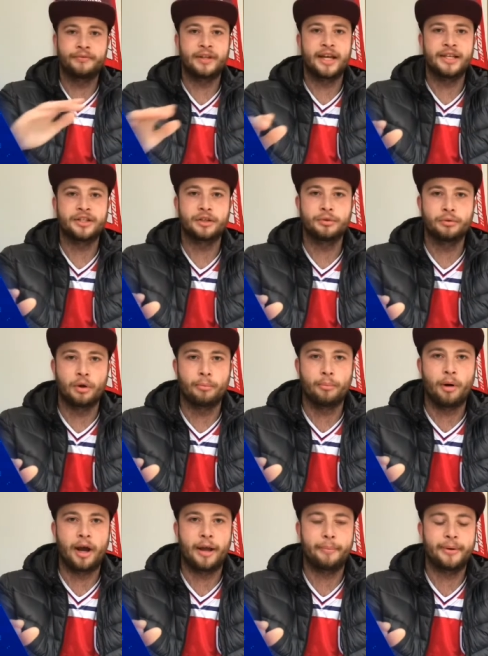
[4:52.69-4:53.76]
These are not
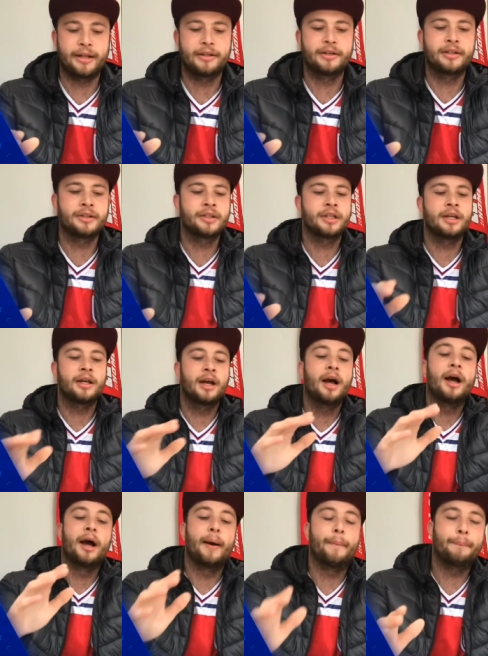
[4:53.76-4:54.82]
my opinions.
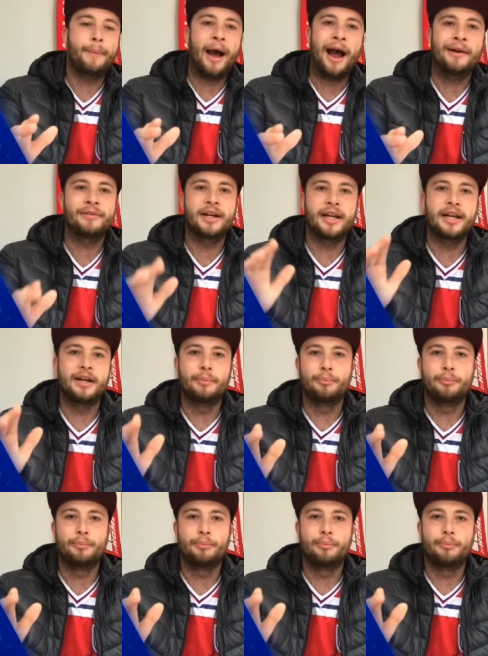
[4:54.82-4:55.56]
Apparently,